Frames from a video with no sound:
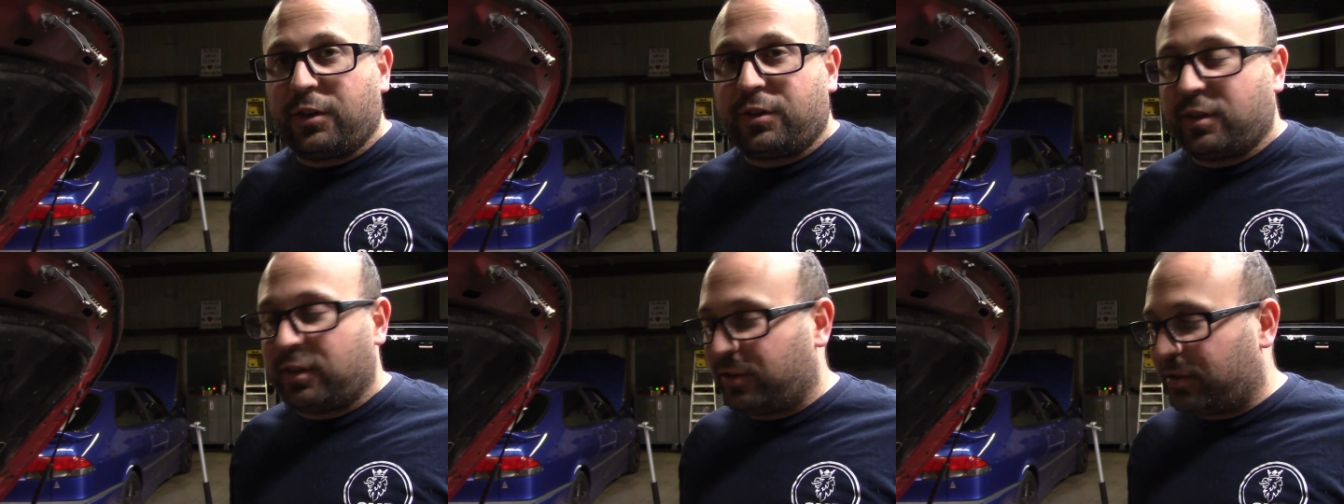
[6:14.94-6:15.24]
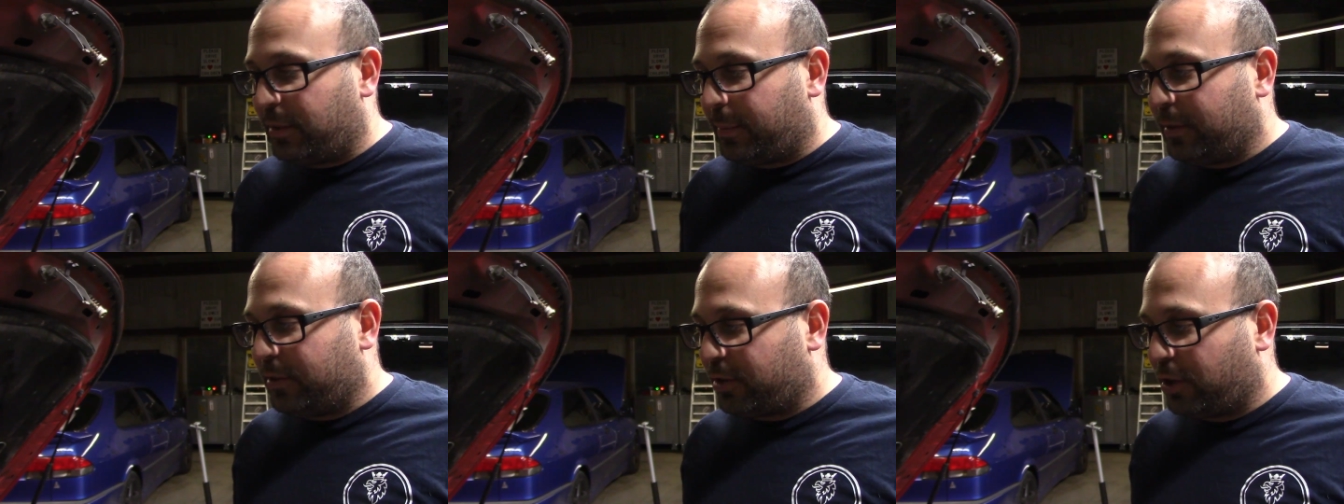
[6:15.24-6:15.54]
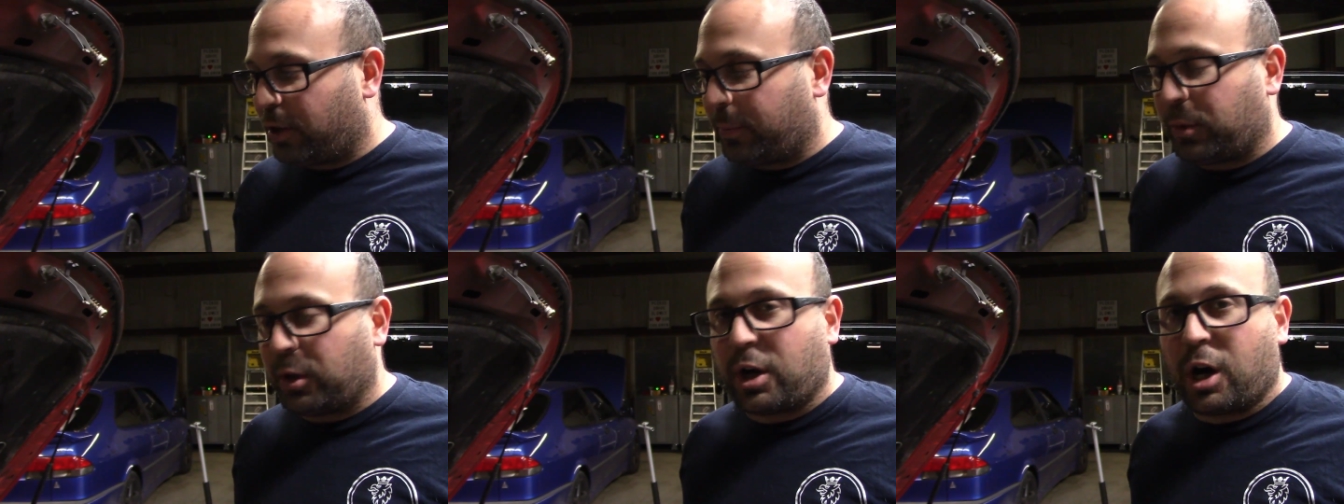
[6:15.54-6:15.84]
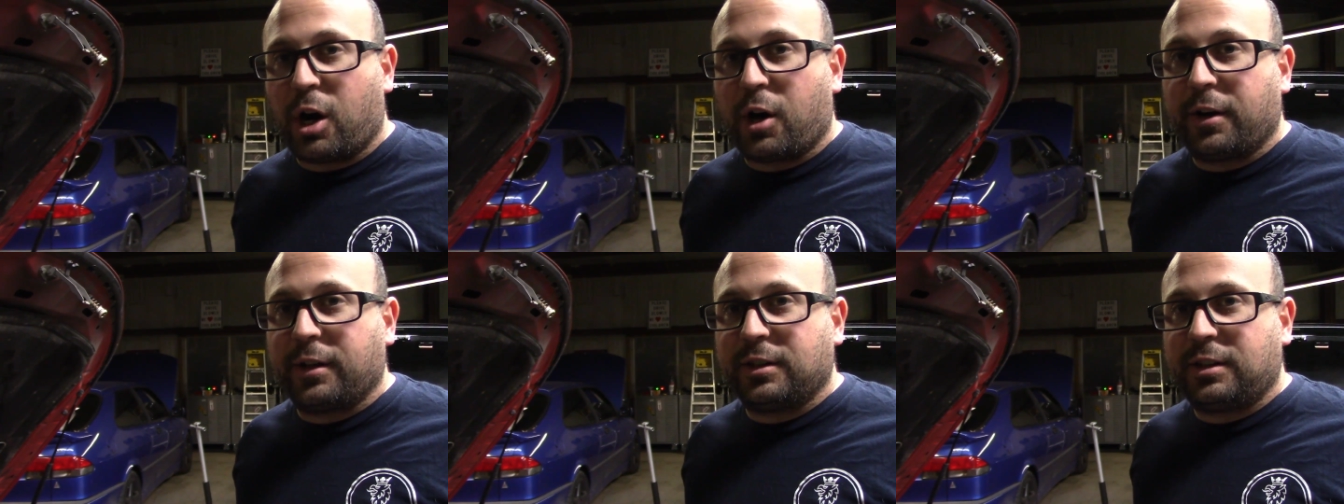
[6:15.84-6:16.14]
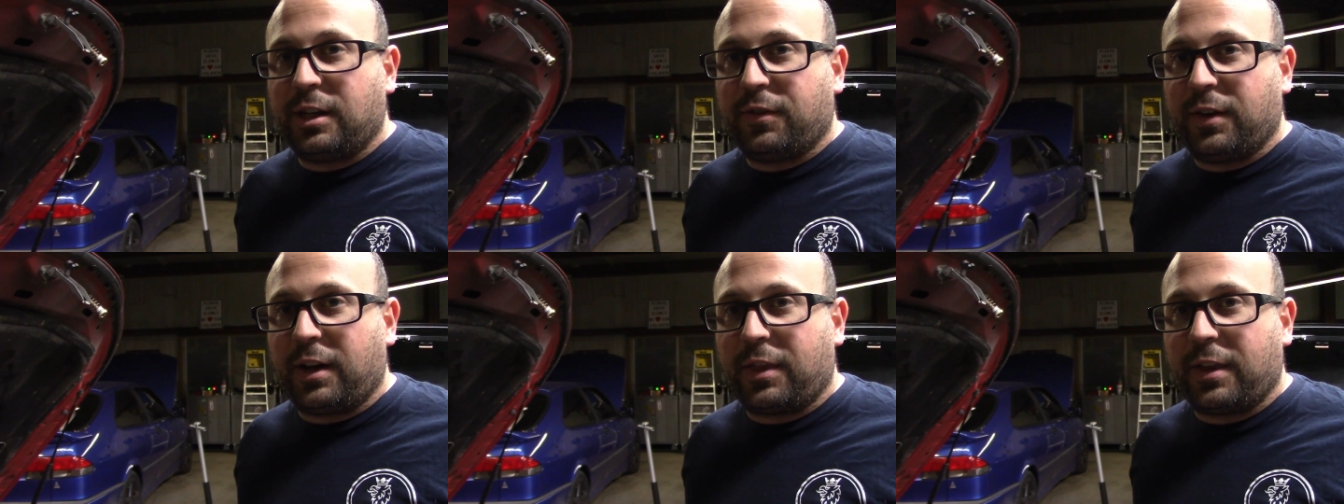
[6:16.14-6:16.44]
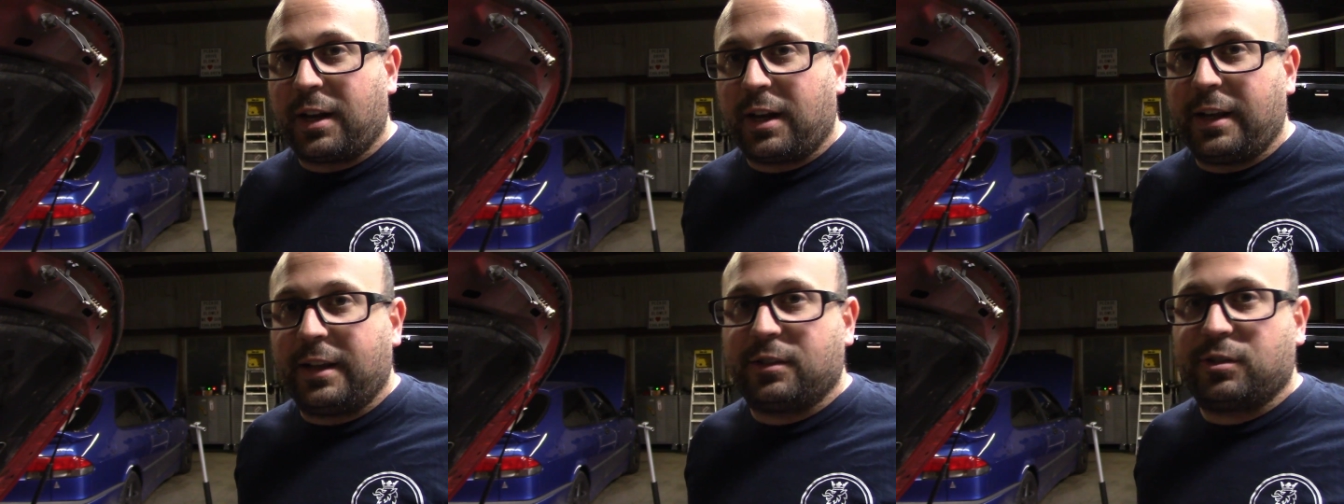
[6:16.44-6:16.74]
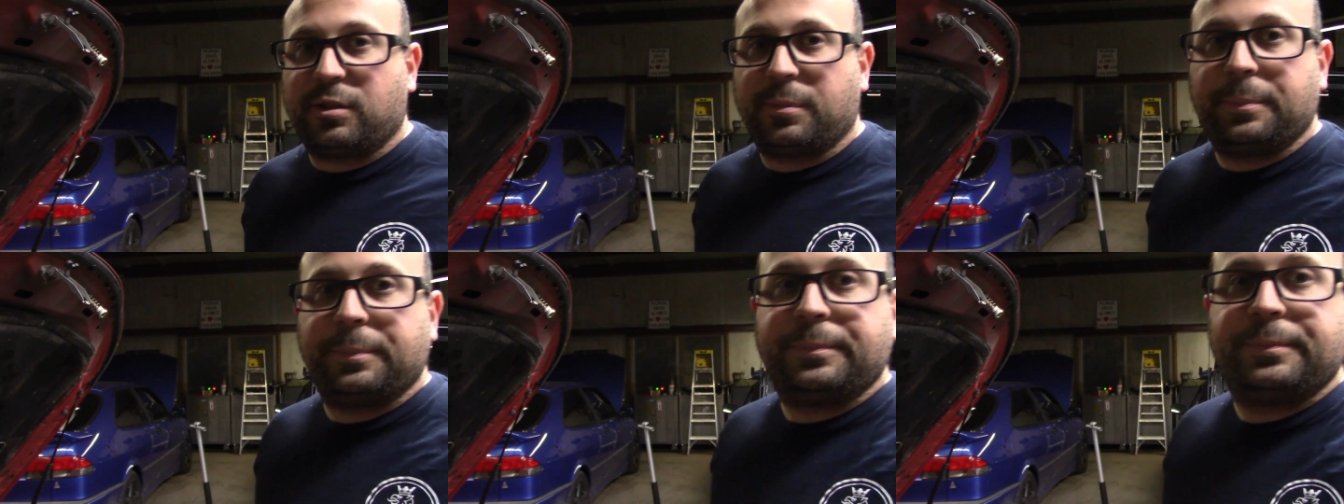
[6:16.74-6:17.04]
the system and start up the car and see if anything leaks.